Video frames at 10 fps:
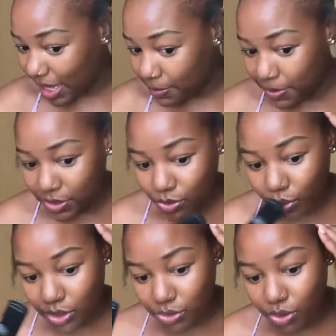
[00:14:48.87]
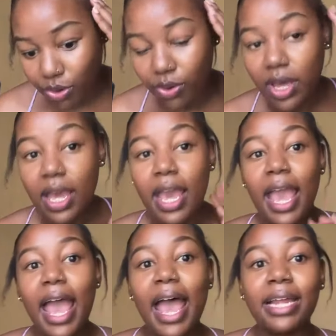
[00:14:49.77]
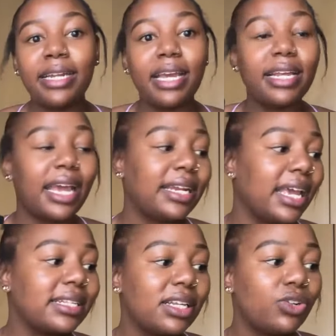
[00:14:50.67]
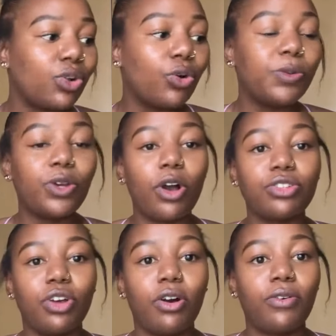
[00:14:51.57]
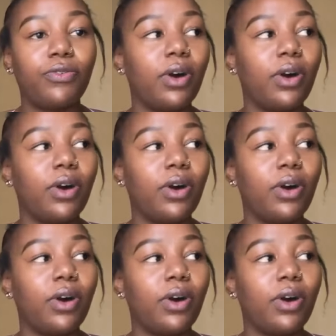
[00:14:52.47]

APS score is low. And it isn't low because of